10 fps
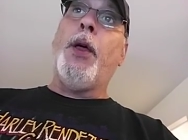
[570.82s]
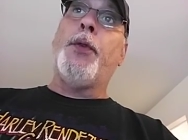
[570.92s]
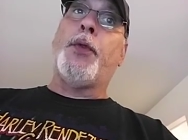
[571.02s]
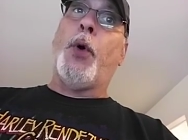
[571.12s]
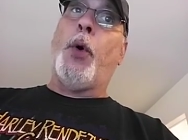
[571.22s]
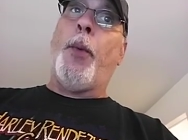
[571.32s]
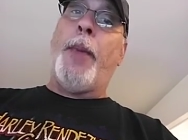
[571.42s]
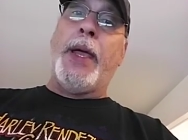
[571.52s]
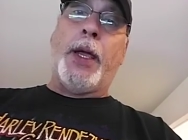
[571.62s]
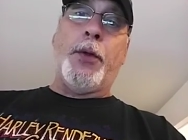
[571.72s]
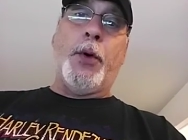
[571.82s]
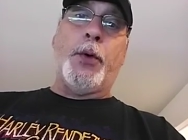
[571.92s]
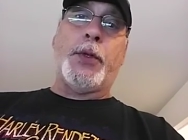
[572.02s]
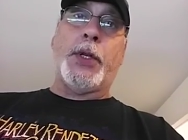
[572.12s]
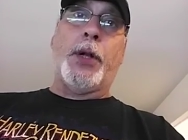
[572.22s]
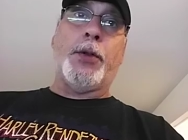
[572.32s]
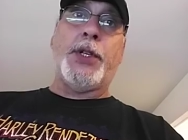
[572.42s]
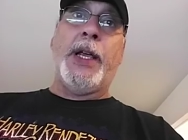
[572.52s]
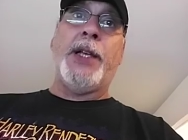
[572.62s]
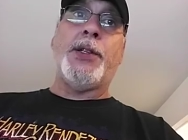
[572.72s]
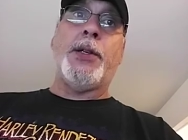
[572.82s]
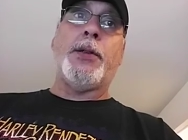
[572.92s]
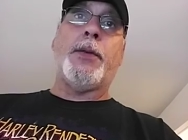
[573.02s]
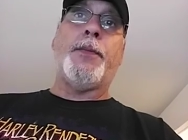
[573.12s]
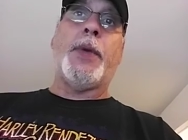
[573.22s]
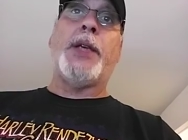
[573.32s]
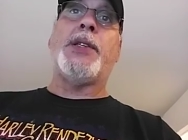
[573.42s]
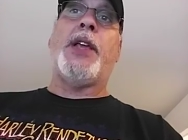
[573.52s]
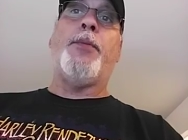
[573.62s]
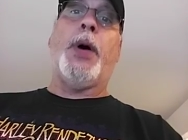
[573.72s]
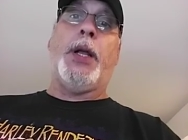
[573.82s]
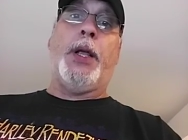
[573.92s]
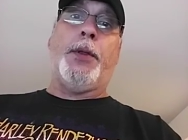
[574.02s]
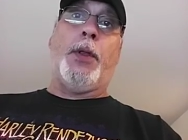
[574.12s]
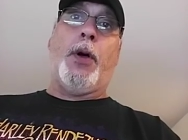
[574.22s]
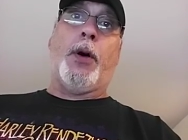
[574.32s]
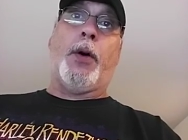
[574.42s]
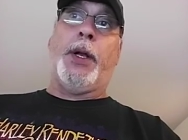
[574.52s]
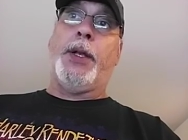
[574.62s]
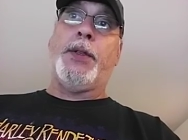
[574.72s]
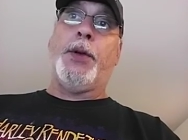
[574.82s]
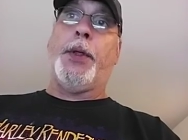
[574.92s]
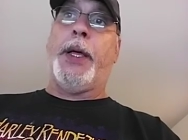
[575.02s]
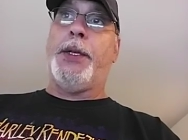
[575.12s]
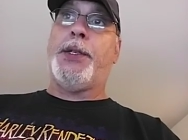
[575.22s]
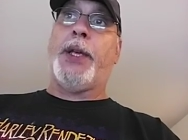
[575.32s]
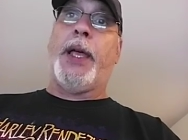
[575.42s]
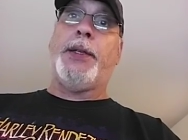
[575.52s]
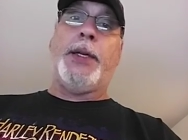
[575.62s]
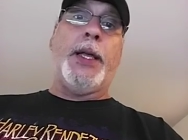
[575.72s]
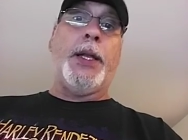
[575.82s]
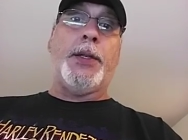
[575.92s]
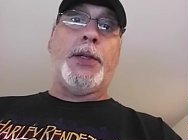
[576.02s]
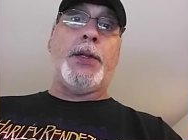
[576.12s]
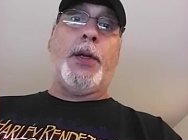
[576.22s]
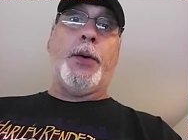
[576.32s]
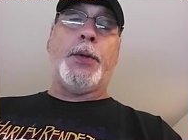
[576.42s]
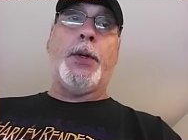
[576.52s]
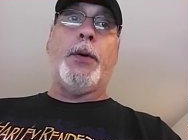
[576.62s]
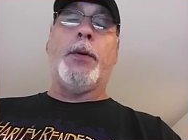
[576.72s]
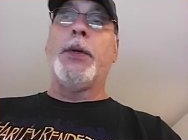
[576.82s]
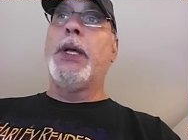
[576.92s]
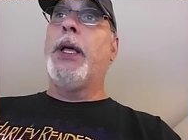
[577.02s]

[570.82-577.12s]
So making those subtle changes, I save money in the long run until I decide to get into CO2.